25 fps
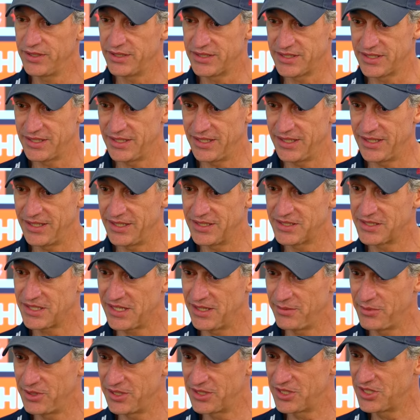It's
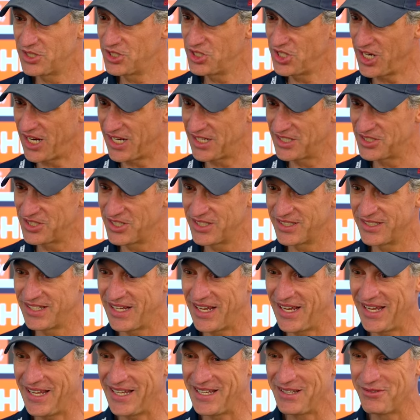going to be a challenging
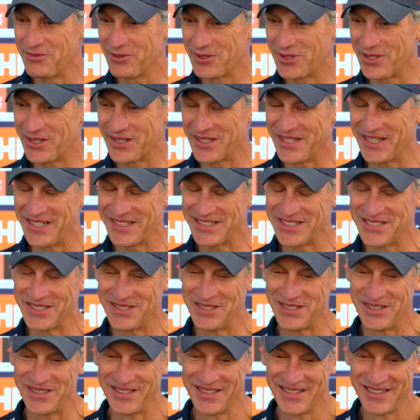day. We've got to get
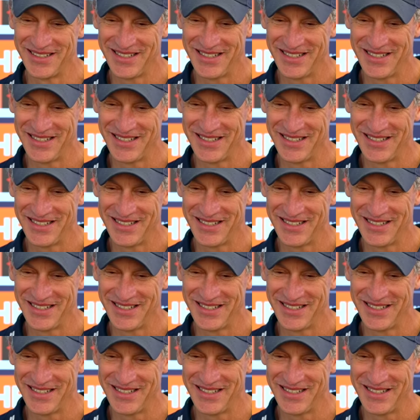to